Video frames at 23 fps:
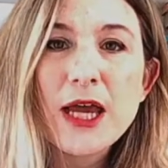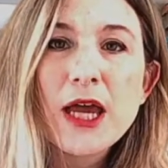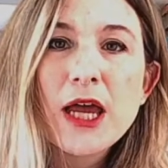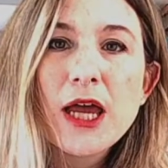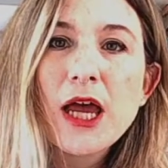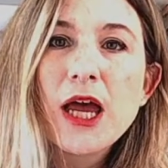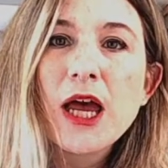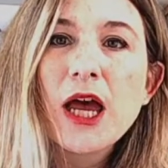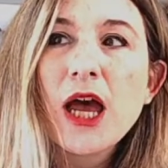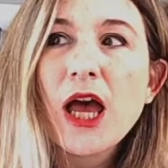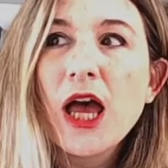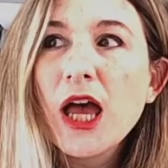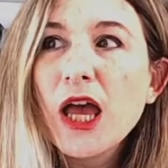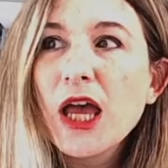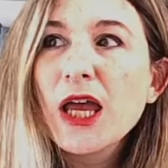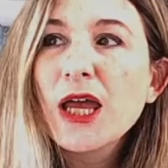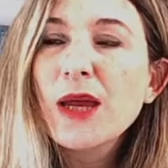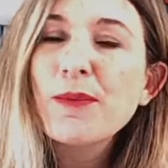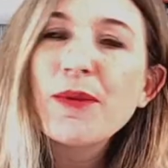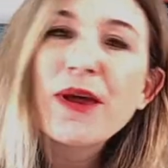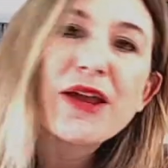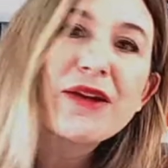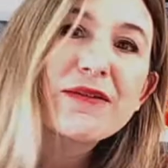I'm out
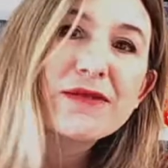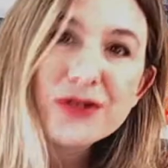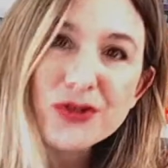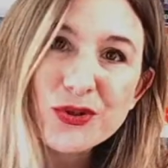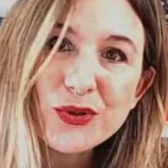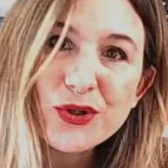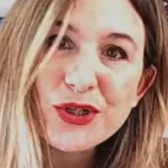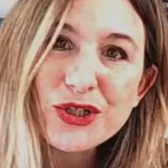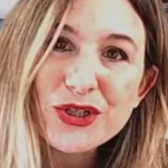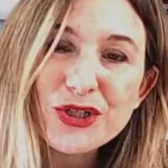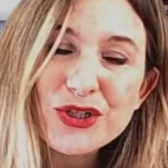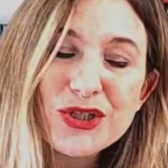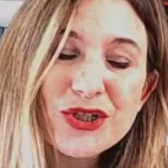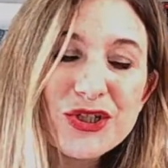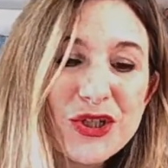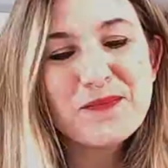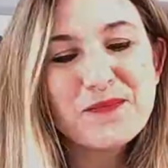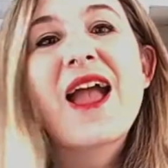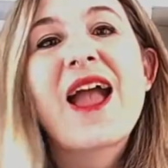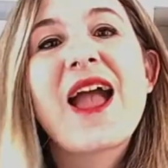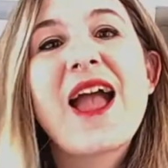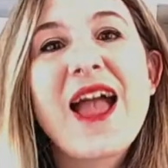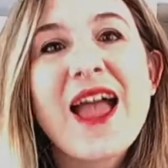of storage. So
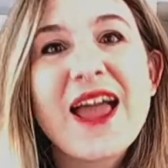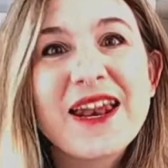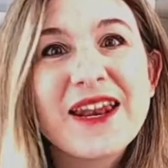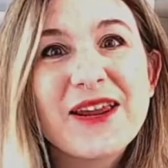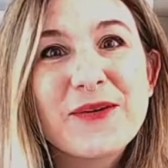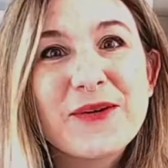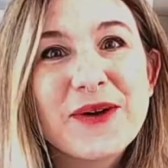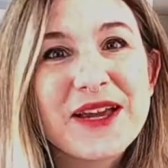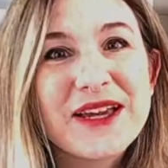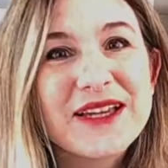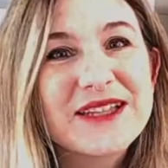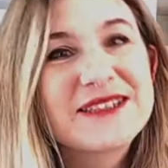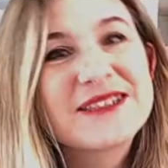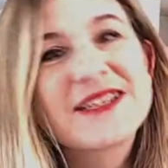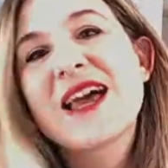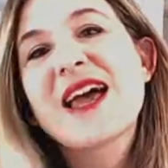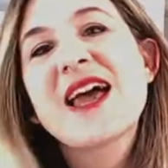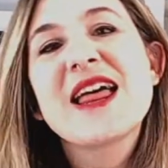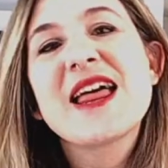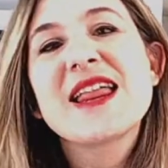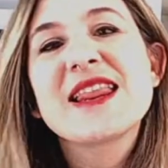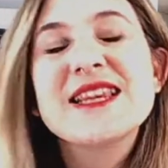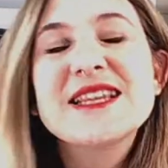anyways,
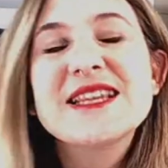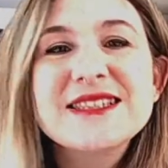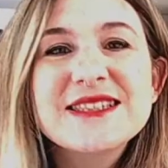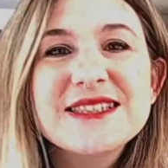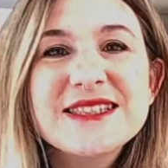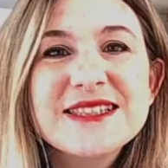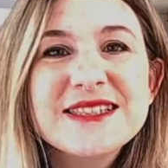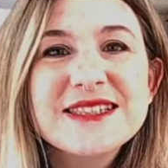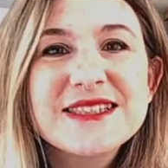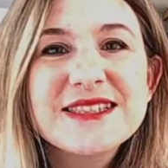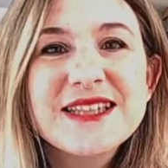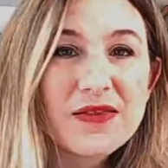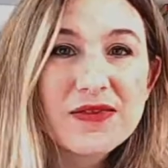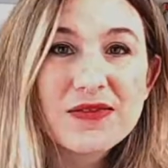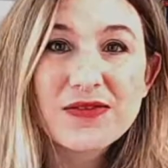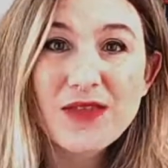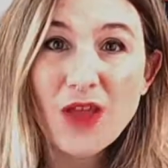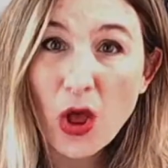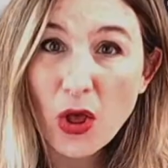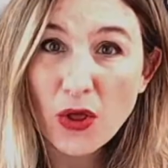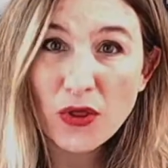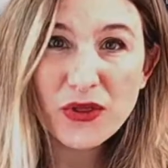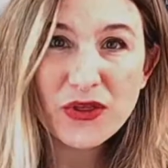this is all the
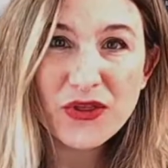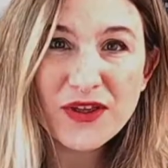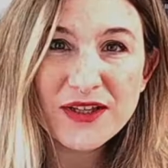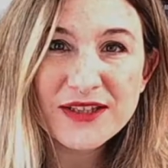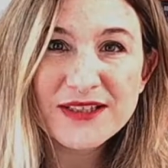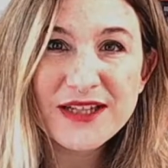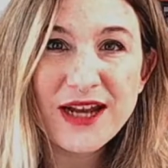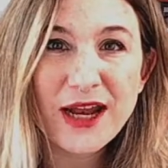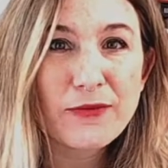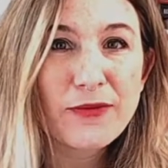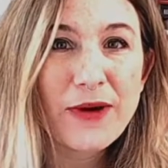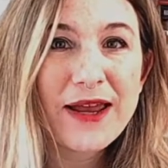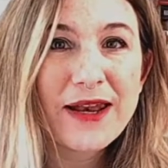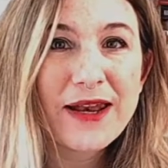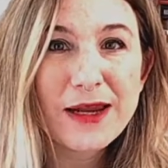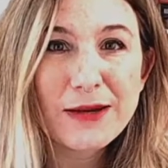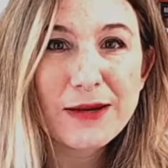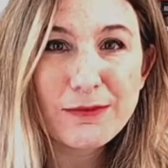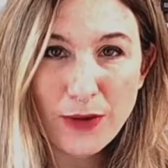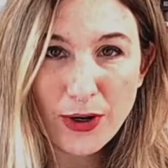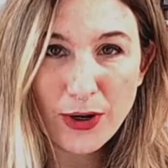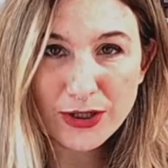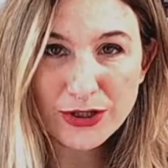things that I read in
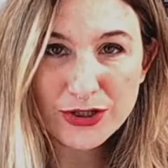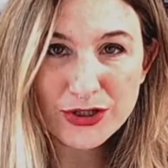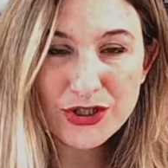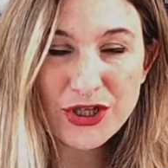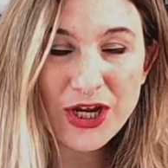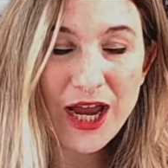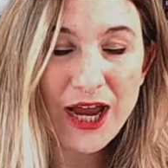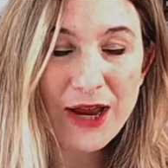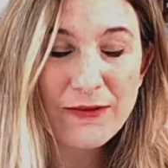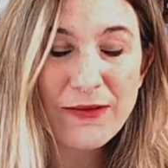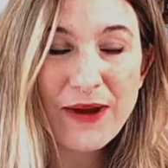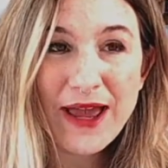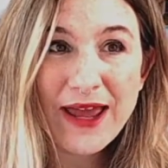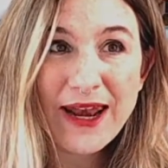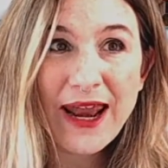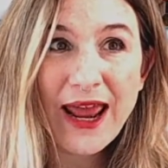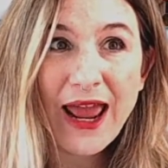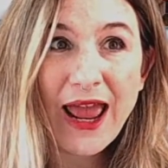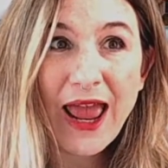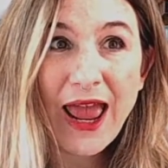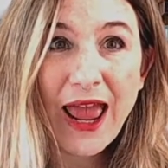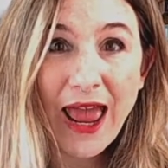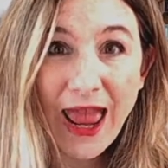March. I read
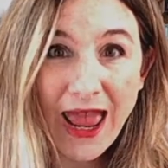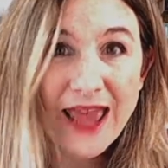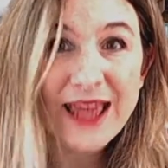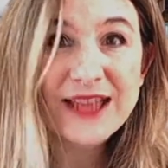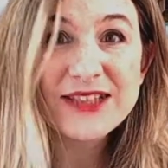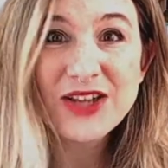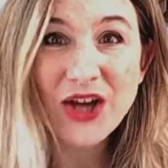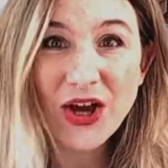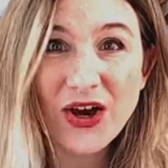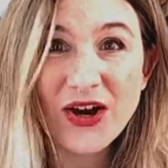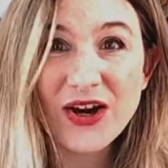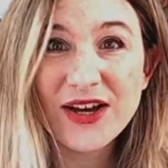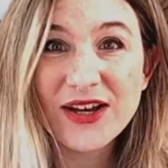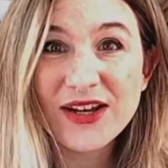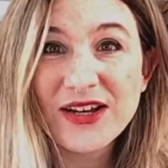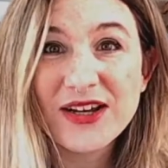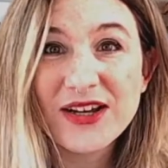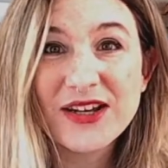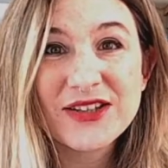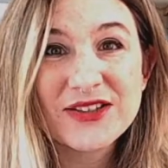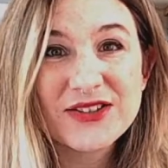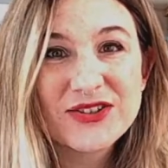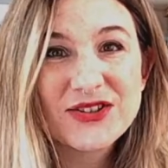a ton.
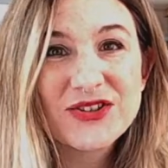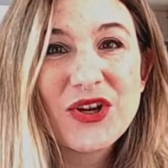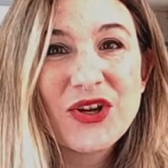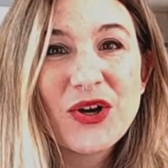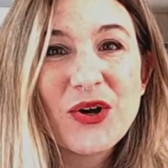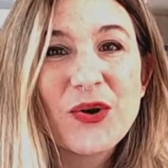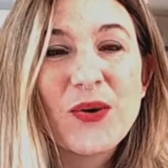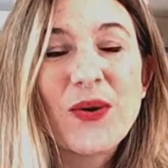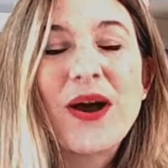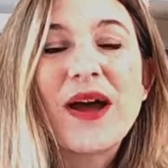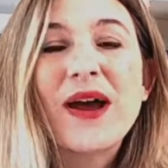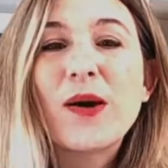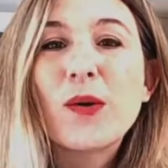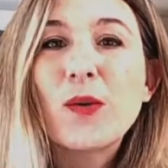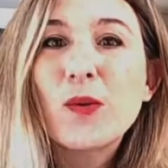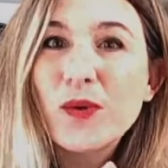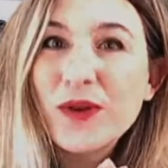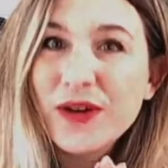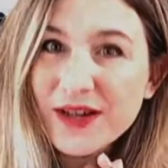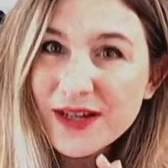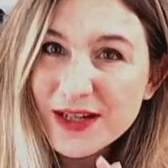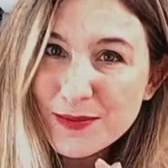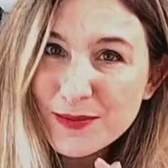So we are going
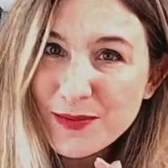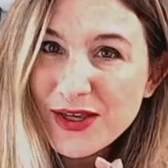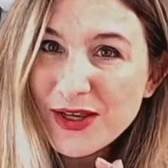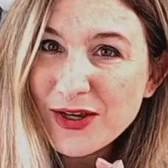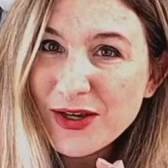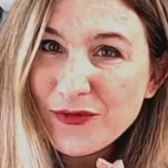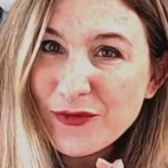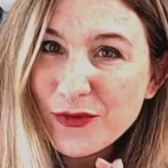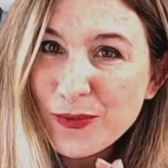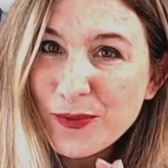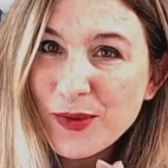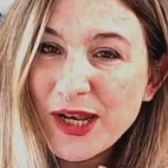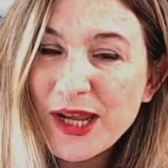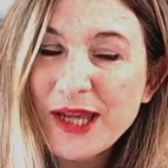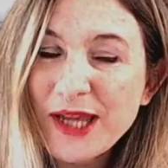to be here for a minute.